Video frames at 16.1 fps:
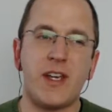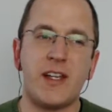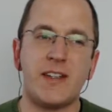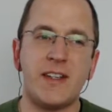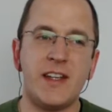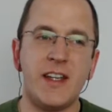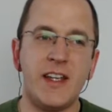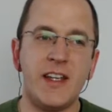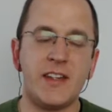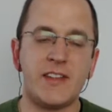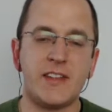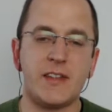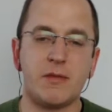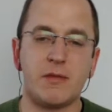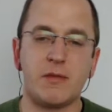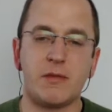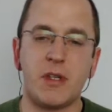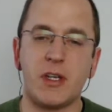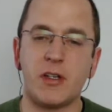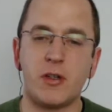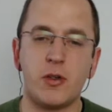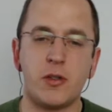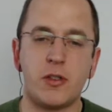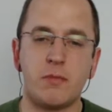at least a
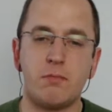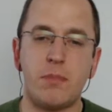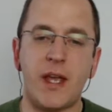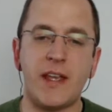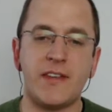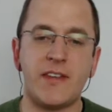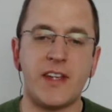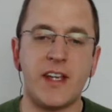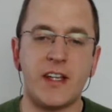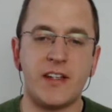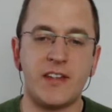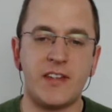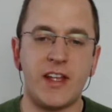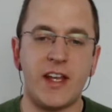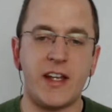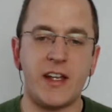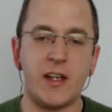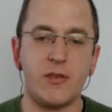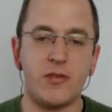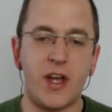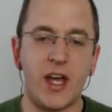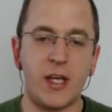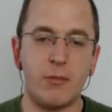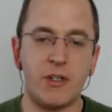good basic understanding of
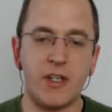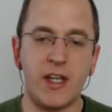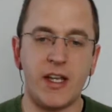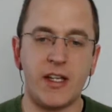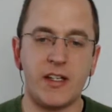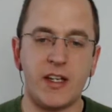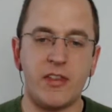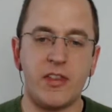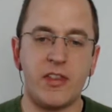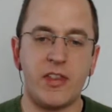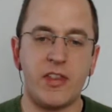Hibernate and